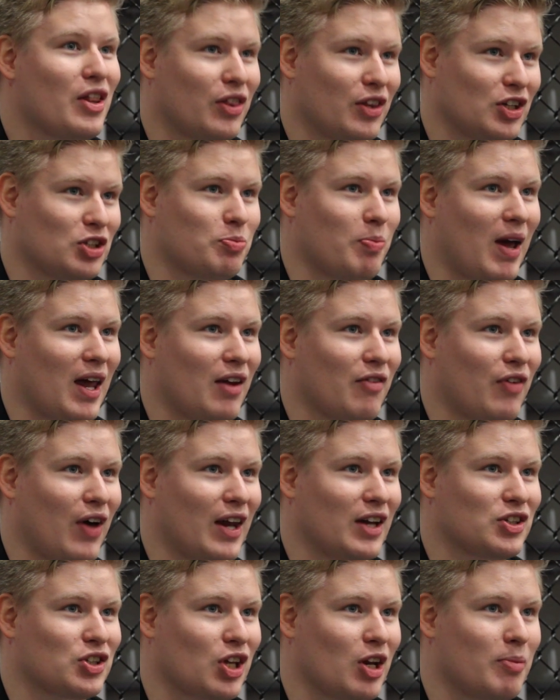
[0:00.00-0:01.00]
This main
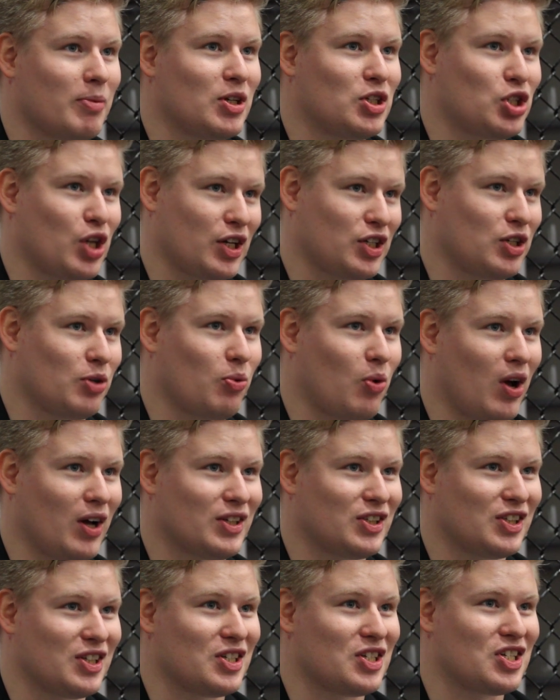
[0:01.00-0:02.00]
event is going to be Jesse
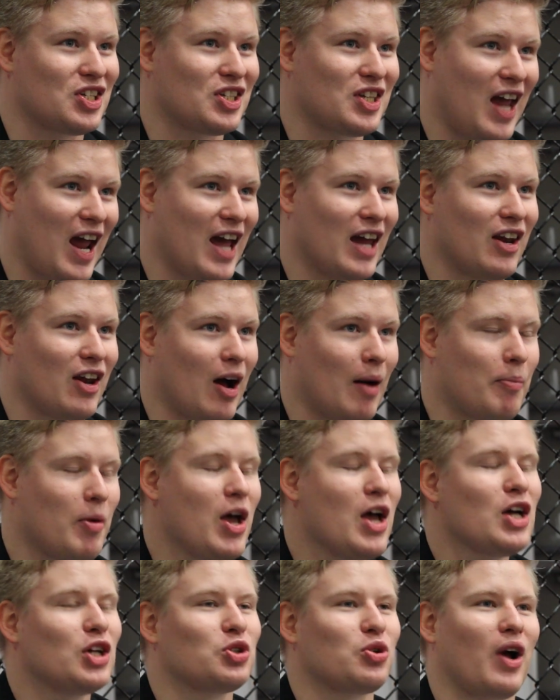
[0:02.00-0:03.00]
Ronson stand up
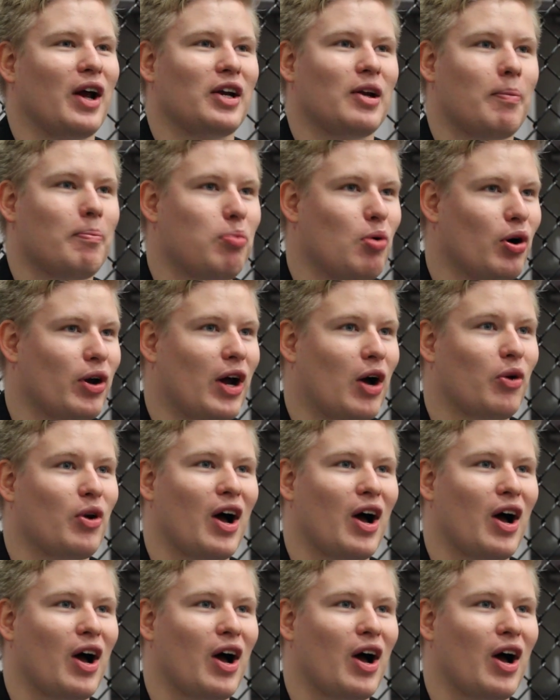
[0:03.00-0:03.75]
trying to put out